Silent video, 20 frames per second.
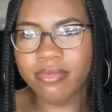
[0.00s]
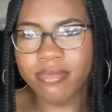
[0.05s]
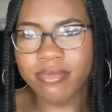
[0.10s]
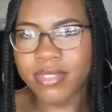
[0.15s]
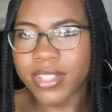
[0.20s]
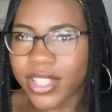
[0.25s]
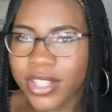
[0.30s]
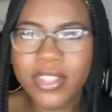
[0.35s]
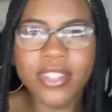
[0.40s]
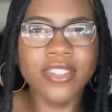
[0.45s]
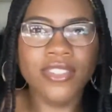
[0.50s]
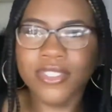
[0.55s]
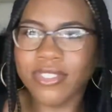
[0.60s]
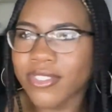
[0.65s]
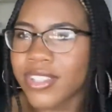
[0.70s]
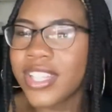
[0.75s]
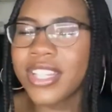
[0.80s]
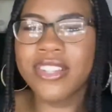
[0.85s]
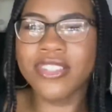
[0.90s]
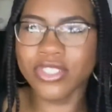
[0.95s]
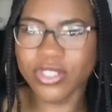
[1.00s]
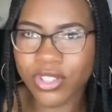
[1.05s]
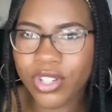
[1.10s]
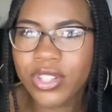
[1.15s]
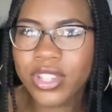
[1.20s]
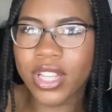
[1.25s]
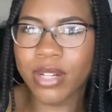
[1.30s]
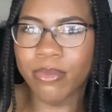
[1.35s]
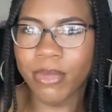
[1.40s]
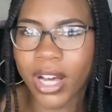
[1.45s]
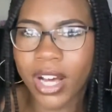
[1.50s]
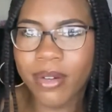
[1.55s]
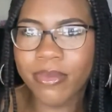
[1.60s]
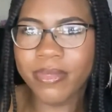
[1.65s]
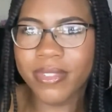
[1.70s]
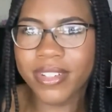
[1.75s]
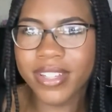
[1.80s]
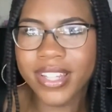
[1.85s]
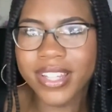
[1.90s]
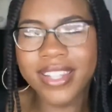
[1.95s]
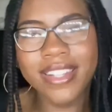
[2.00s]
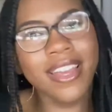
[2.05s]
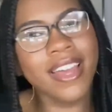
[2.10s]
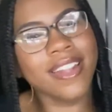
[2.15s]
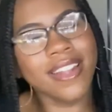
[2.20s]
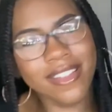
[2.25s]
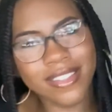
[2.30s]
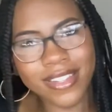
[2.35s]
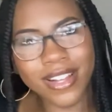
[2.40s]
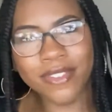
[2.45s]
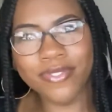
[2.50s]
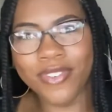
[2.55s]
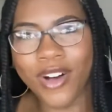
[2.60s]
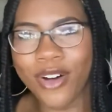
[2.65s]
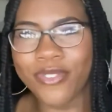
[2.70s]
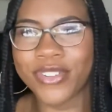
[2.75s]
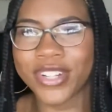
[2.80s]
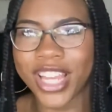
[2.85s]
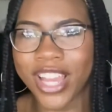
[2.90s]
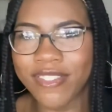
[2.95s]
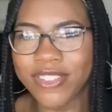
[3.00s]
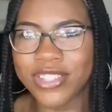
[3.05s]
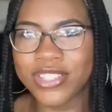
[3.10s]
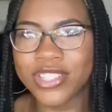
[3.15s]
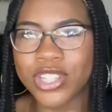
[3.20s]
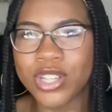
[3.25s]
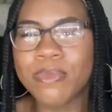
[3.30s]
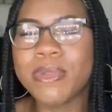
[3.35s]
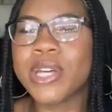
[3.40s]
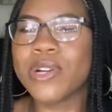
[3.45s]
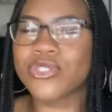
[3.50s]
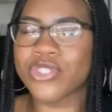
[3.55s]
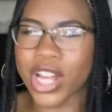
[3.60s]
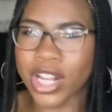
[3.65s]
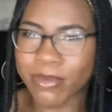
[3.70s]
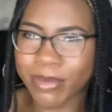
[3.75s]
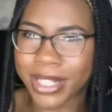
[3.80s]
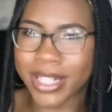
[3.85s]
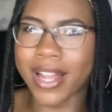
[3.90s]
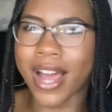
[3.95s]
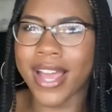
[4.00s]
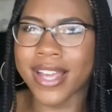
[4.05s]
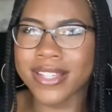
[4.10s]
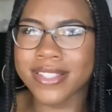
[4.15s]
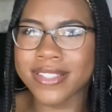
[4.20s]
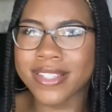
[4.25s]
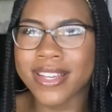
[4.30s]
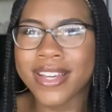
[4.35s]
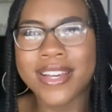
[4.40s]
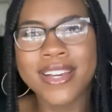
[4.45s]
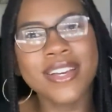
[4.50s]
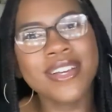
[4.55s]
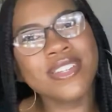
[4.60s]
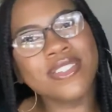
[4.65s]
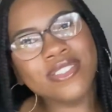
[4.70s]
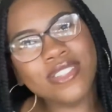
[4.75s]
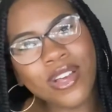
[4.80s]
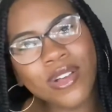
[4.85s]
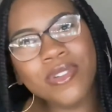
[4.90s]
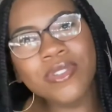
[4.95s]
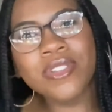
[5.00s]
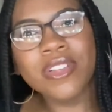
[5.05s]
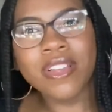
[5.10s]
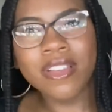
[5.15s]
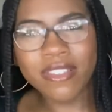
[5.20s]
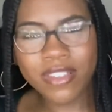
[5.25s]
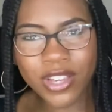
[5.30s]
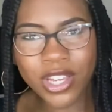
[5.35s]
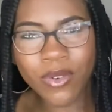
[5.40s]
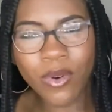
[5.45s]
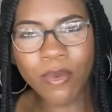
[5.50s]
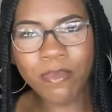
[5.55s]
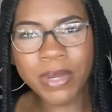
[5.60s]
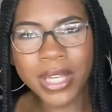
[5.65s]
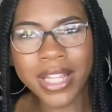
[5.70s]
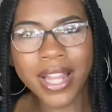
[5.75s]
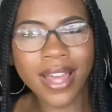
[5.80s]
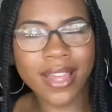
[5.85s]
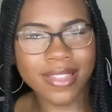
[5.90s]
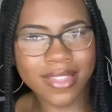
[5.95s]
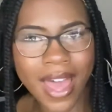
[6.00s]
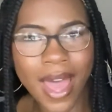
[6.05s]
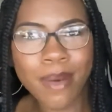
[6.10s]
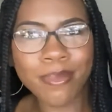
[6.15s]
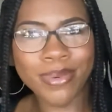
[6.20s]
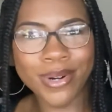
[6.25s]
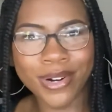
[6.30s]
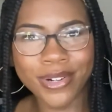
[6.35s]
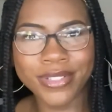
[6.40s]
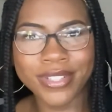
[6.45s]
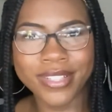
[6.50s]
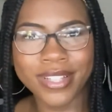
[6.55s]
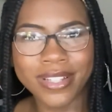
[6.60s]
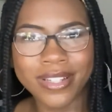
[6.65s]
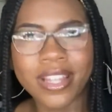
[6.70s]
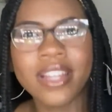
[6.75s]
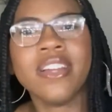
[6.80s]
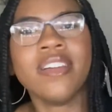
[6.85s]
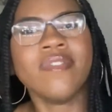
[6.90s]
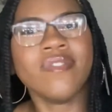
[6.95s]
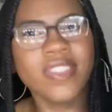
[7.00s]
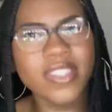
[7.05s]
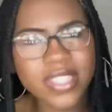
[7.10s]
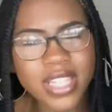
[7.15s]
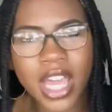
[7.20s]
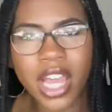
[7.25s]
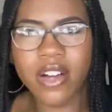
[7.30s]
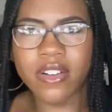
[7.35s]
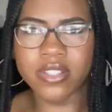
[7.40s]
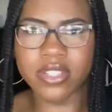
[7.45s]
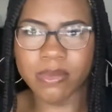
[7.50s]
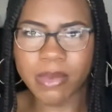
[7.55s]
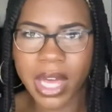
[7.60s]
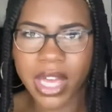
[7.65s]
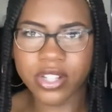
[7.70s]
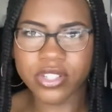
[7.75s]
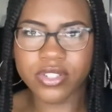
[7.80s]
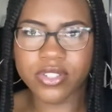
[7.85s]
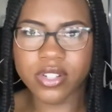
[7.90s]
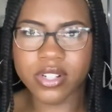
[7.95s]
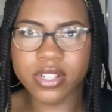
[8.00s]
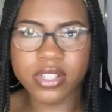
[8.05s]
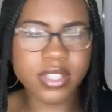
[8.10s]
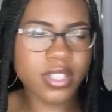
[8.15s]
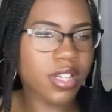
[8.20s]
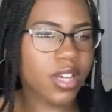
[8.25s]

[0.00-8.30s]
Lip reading: You just screwed them up. And yeah, that's their fault for giving it to you, but they were trying to be nice. So you won't be like that person. Just carry some extras.